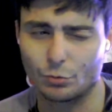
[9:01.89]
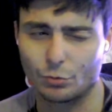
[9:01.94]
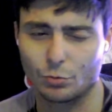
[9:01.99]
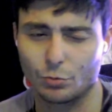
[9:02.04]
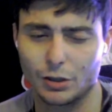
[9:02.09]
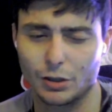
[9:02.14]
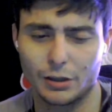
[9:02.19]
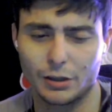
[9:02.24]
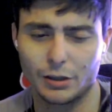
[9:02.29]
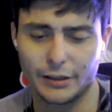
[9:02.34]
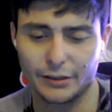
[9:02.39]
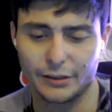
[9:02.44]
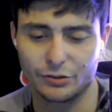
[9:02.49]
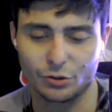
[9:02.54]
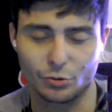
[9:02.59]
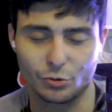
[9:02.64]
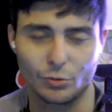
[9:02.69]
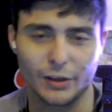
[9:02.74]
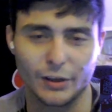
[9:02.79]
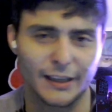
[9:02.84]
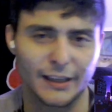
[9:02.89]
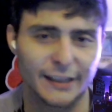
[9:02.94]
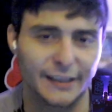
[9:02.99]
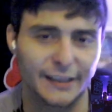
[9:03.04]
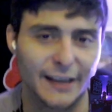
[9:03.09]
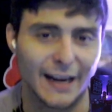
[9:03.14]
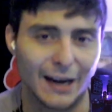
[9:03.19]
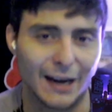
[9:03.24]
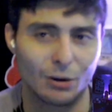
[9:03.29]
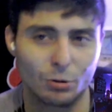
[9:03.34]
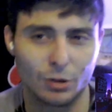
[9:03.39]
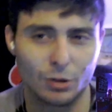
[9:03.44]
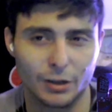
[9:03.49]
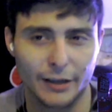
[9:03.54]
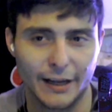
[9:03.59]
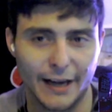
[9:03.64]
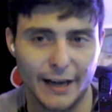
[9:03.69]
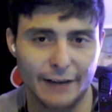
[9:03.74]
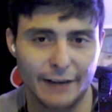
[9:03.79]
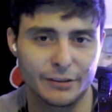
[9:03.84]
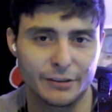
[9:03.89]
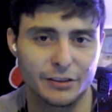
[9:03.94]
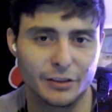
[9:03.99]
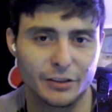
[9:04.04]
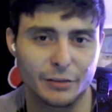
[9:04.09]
word until, what, like, an hour and a half into the